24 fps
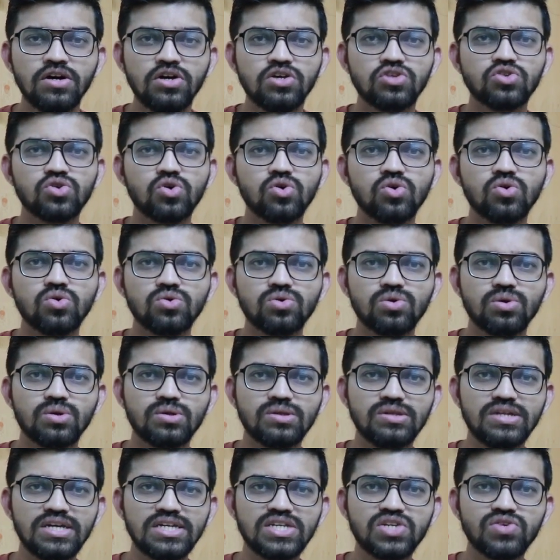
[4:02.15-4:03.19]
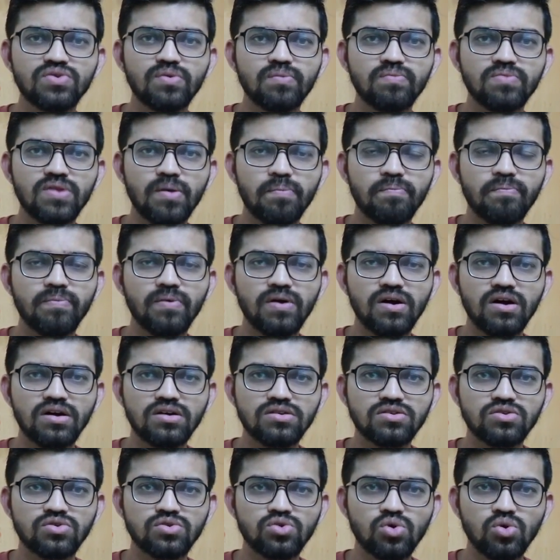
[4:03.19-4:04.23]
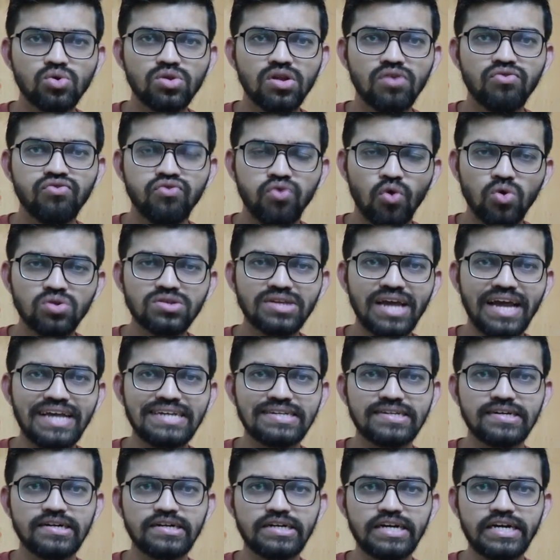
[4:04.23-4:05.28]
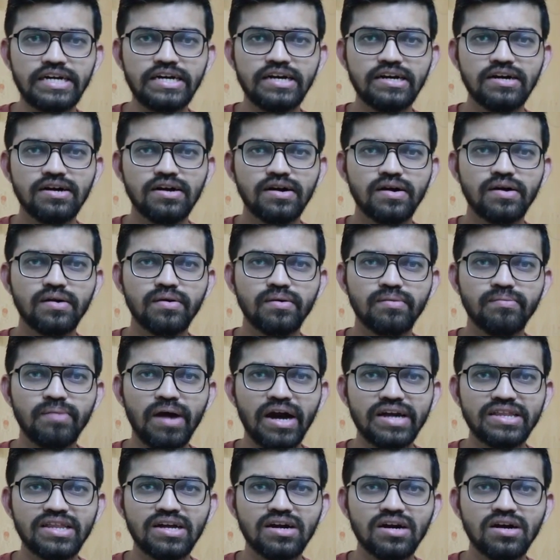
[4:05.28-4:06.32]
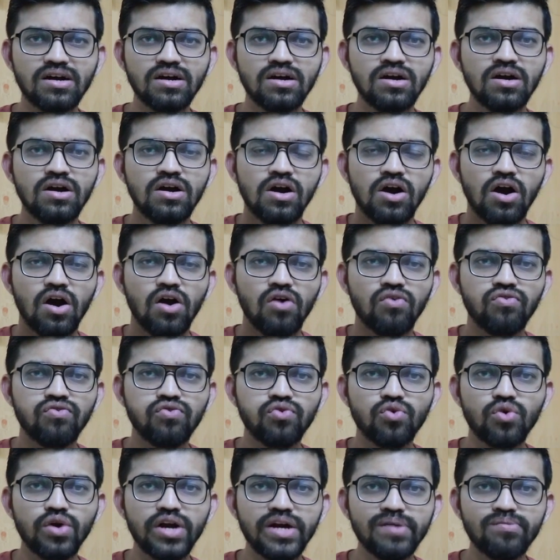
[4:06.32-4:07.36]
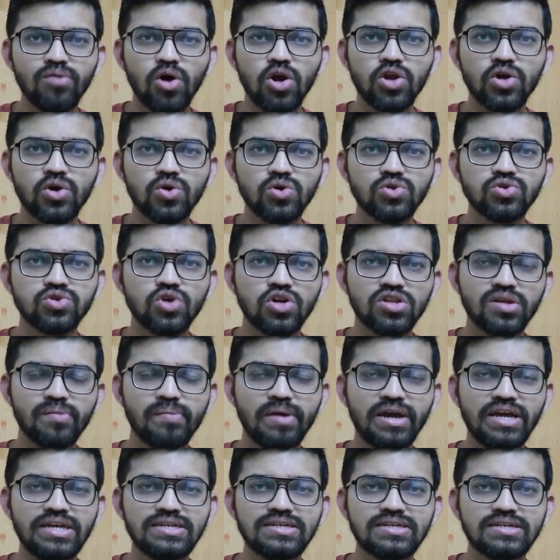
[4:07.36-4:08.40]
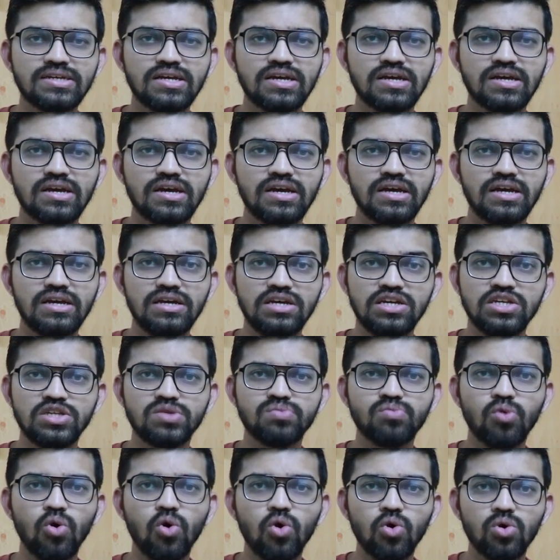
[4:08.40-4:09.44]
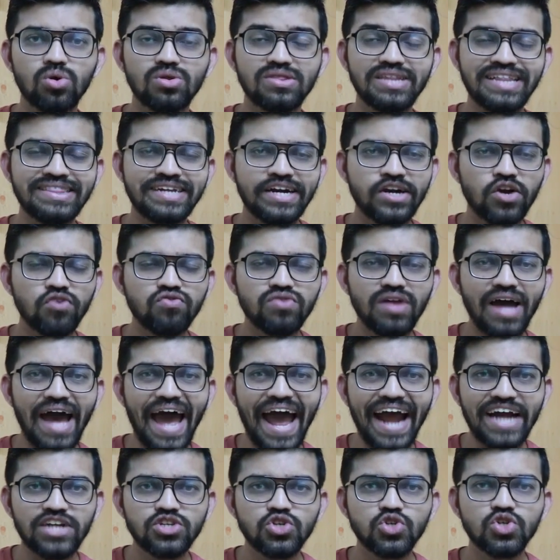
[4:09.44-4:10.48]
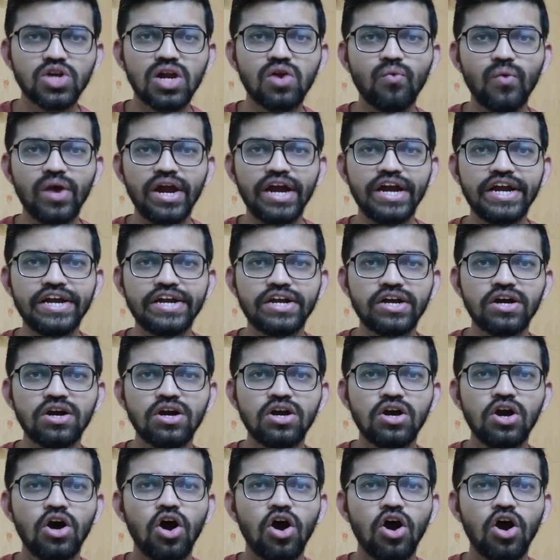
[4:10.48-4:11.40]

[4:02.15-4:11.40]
So the force exerted by the fluid molecules on the base is more than that of the actual weight,